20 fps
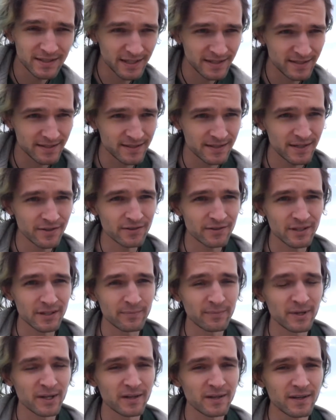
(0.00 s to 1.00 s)
necessarily,
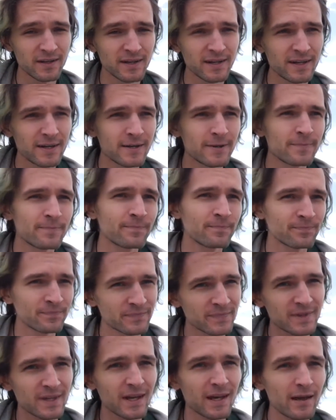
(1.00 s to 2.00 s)
but
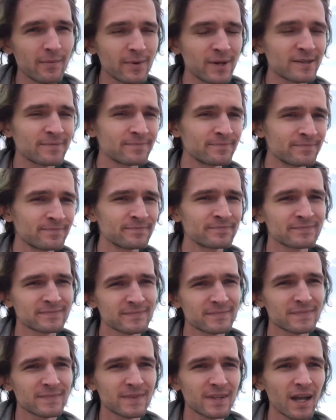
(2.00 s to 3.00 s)
I mean,
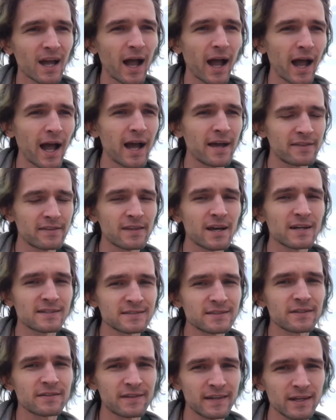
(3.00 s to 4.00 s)
I, I
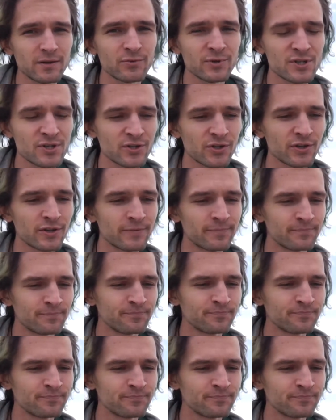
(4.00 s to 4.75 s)
still think we should